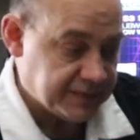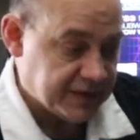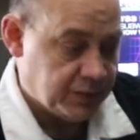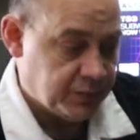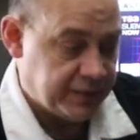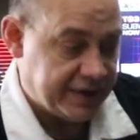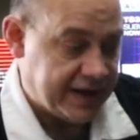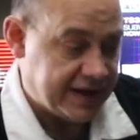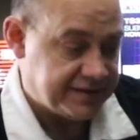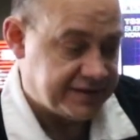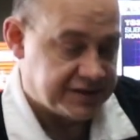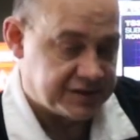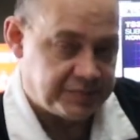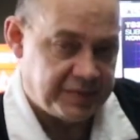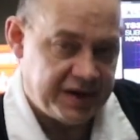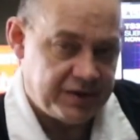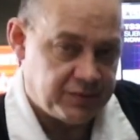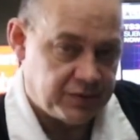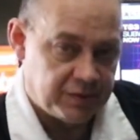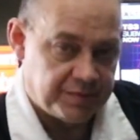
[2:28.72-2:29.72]
when we had this
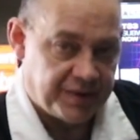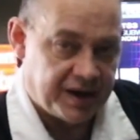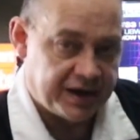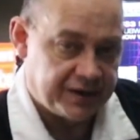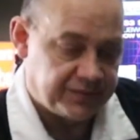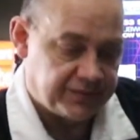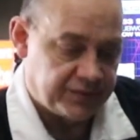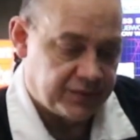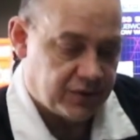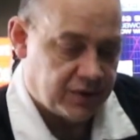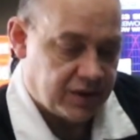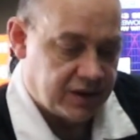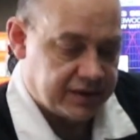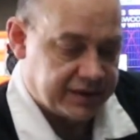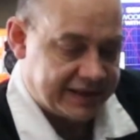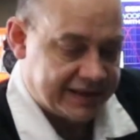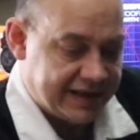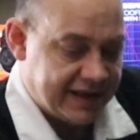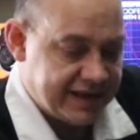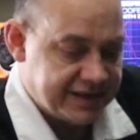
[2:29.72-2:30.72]
made, we were buying through all
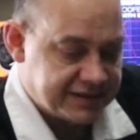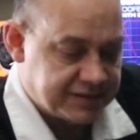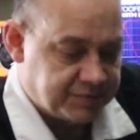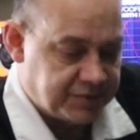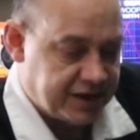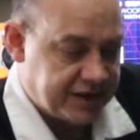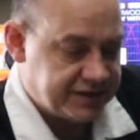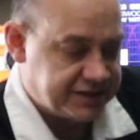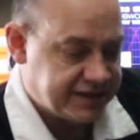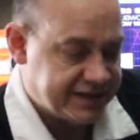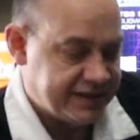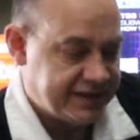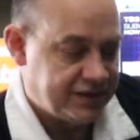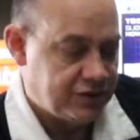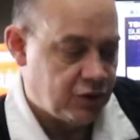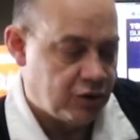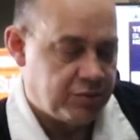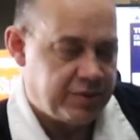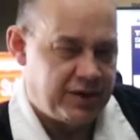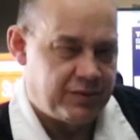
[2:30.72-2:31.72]
the Canadian suppliers, and then
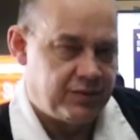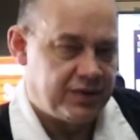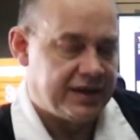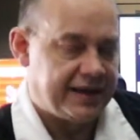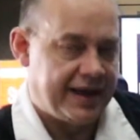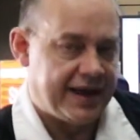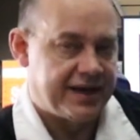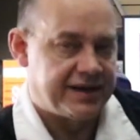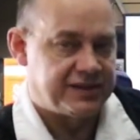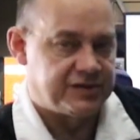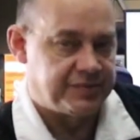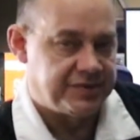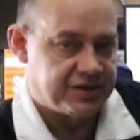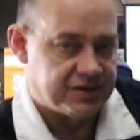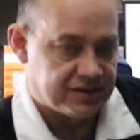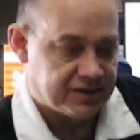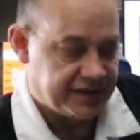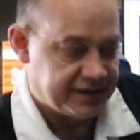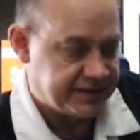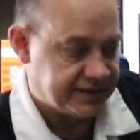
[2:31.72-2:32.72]
nobody really had a
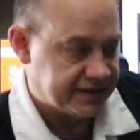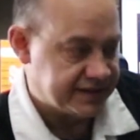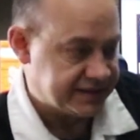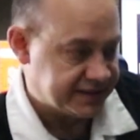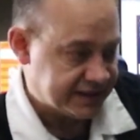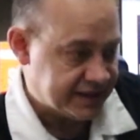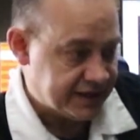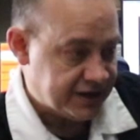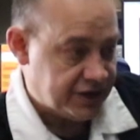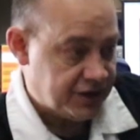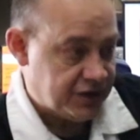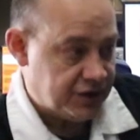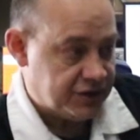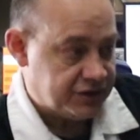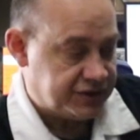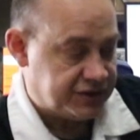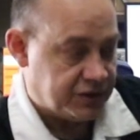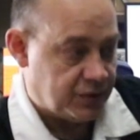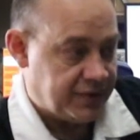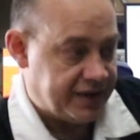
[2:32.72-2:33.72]
speaker like this.
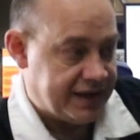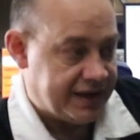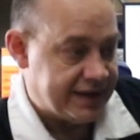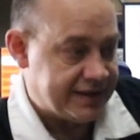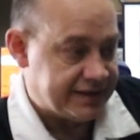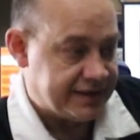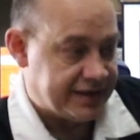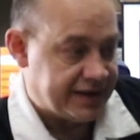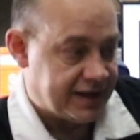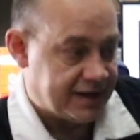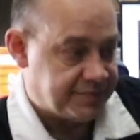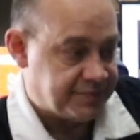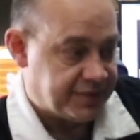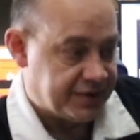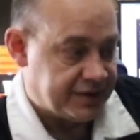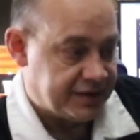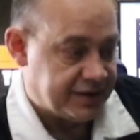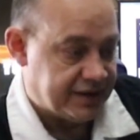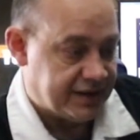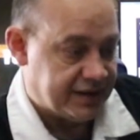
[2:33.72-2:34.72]
So we ended up
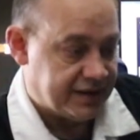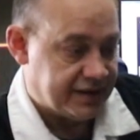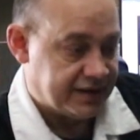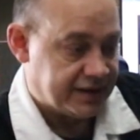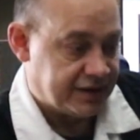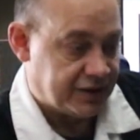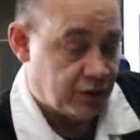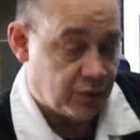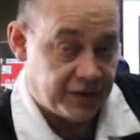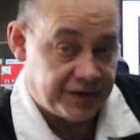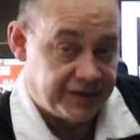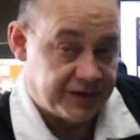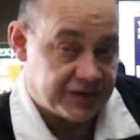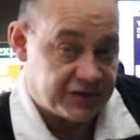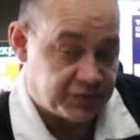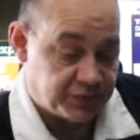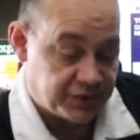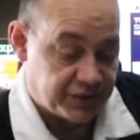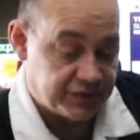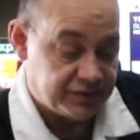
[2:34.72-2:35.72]
going
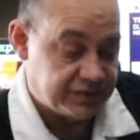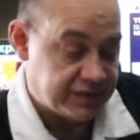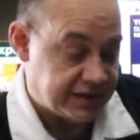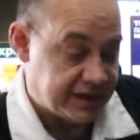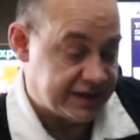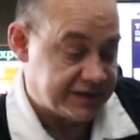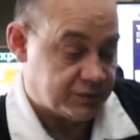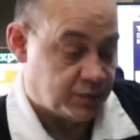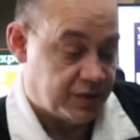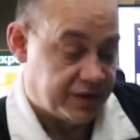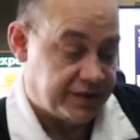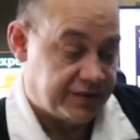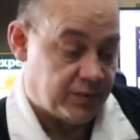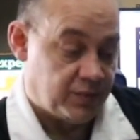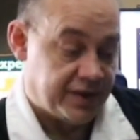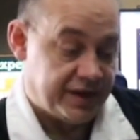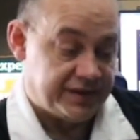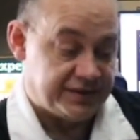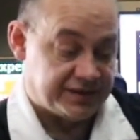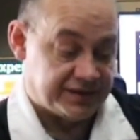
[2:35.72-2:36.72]
this route as one of the
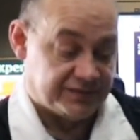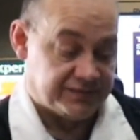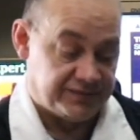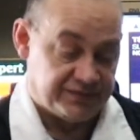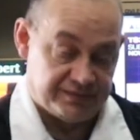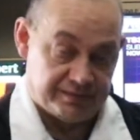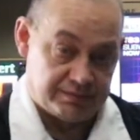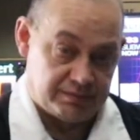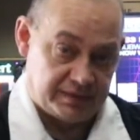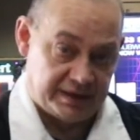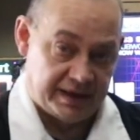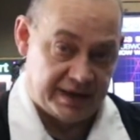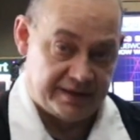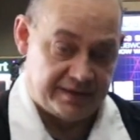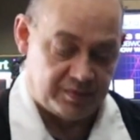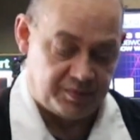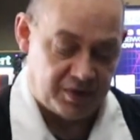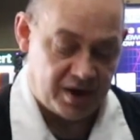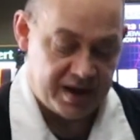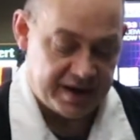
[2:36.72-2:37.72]
ways of getting
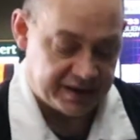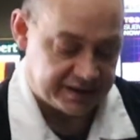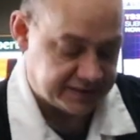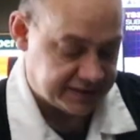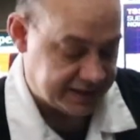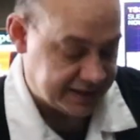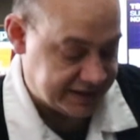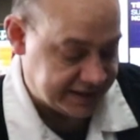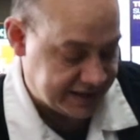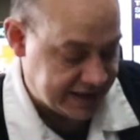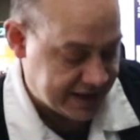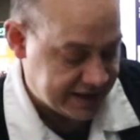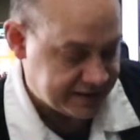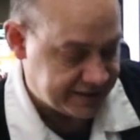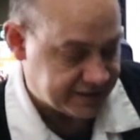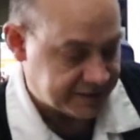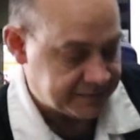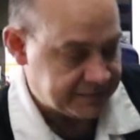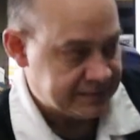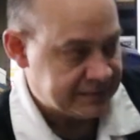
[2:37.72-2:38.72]
the product in
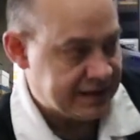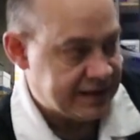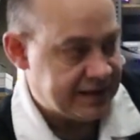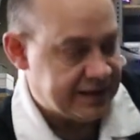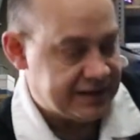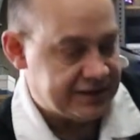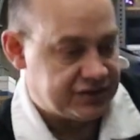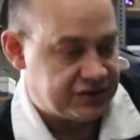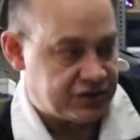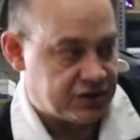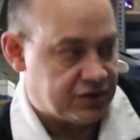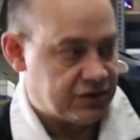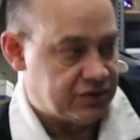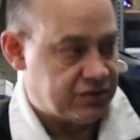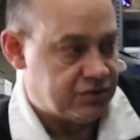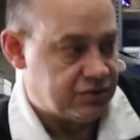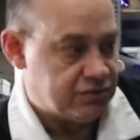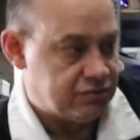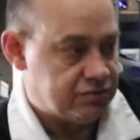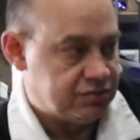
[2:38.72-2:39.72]
Canada.
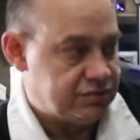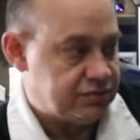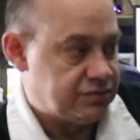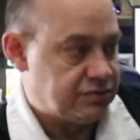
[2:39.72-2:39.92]
So